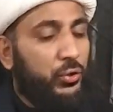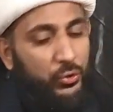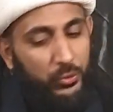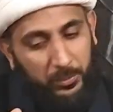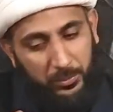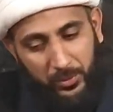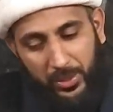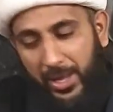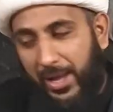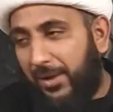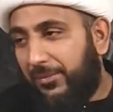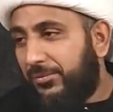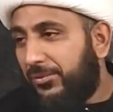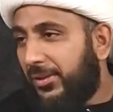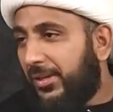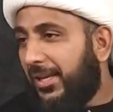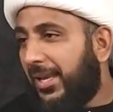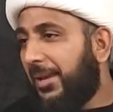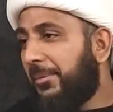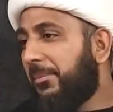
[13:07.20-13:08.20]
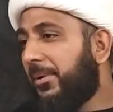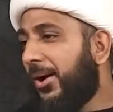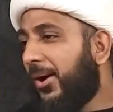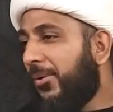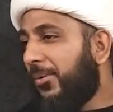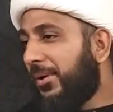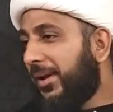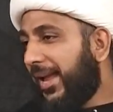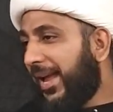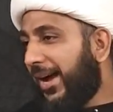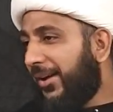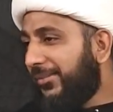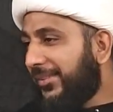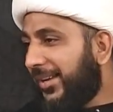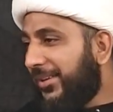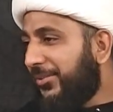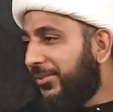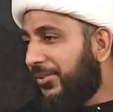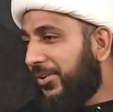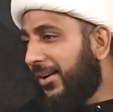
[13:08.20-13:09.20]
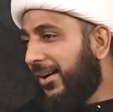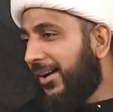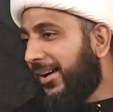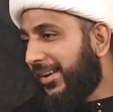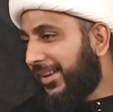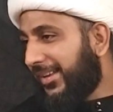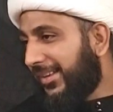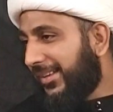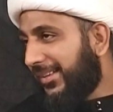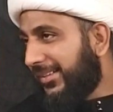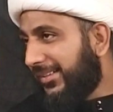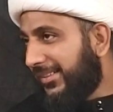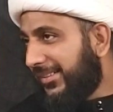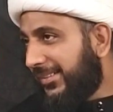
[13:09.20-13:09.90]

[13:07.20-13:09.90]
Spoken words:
You have to keep going out and trying.